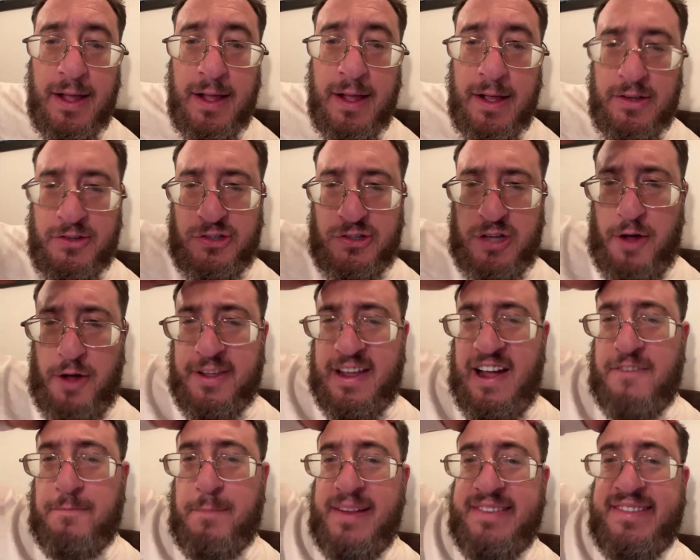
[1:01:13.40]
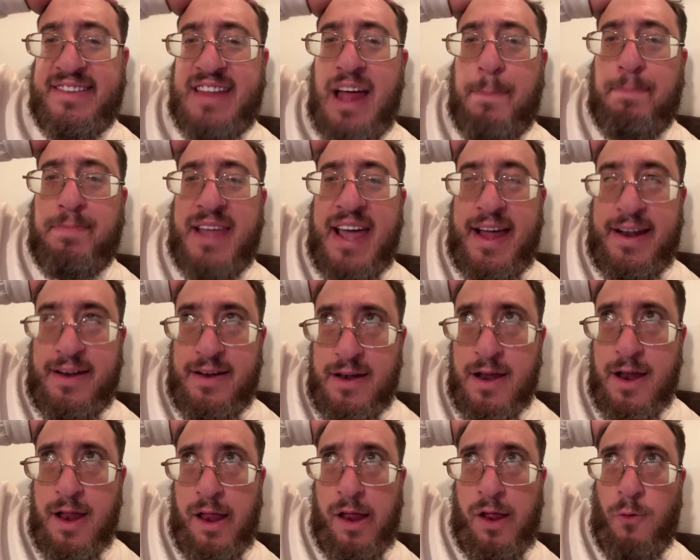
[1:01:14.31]
So the government stepped in
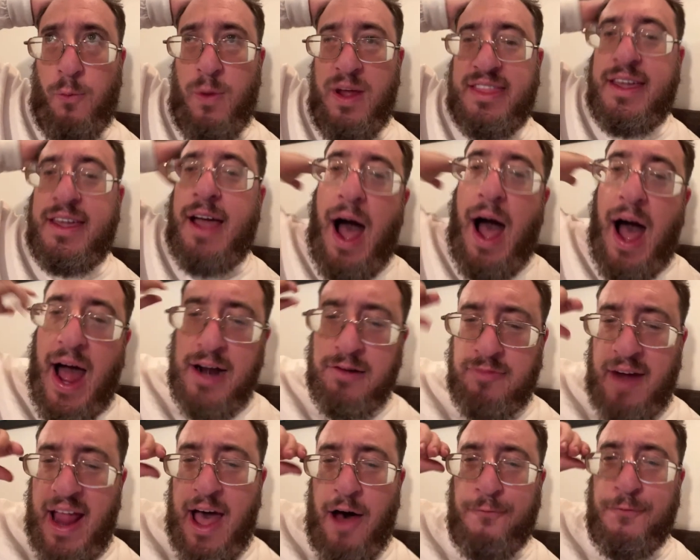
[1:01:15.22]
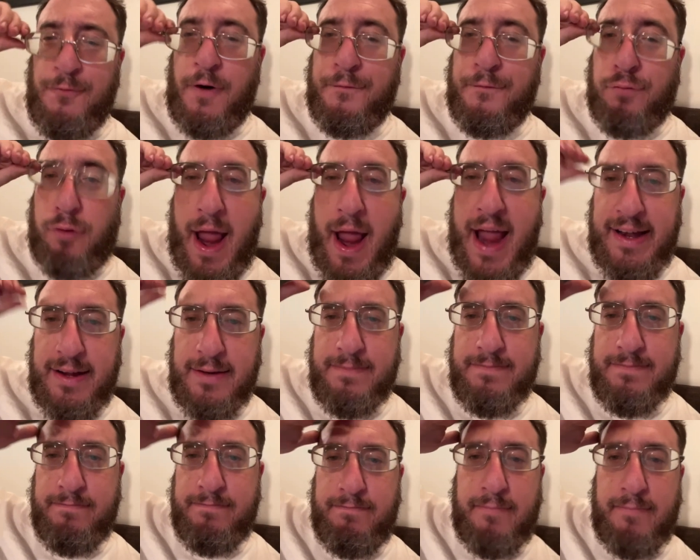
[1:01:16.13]
with Conrail for freight
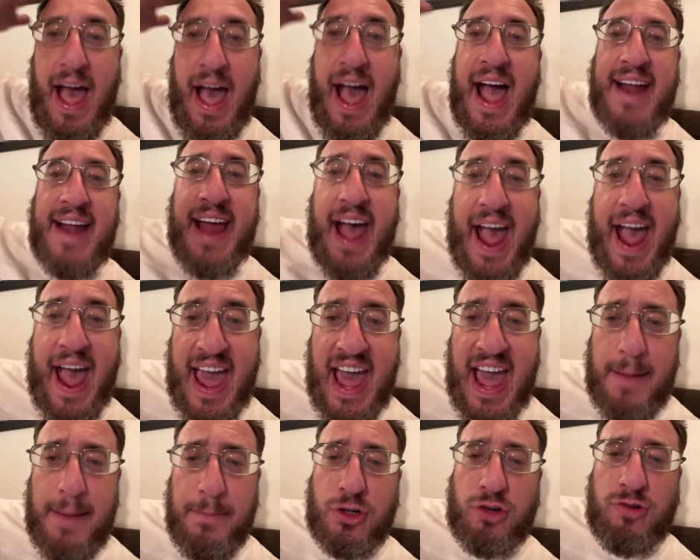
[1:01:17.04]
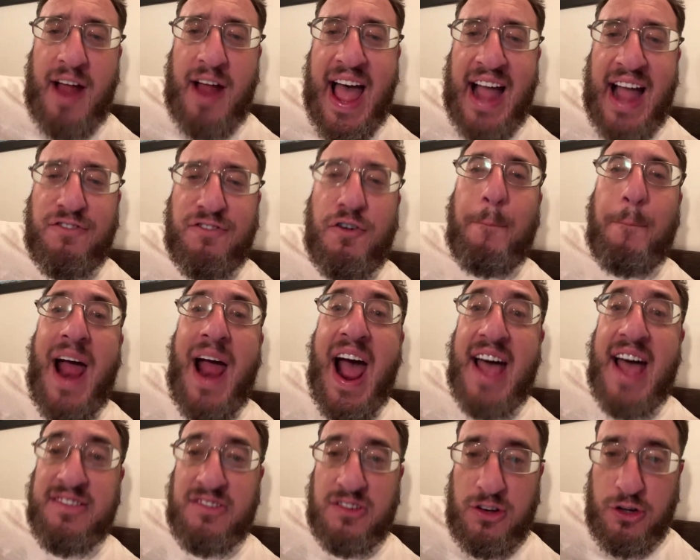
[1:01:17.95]
and Amtrak for
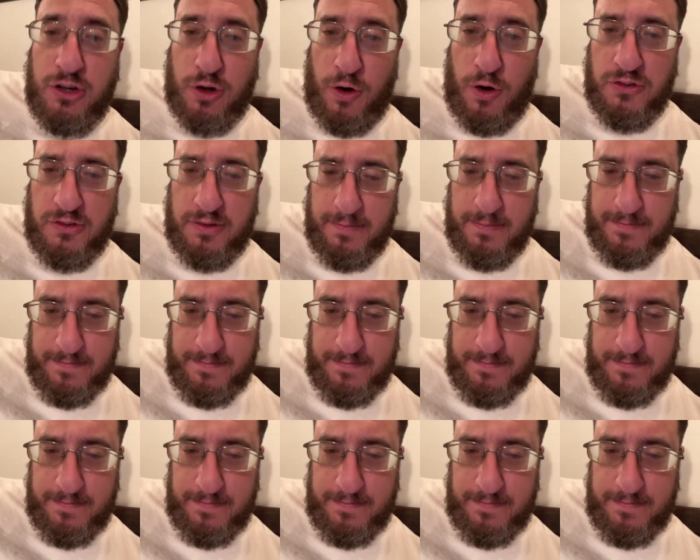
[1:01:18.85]
passengers.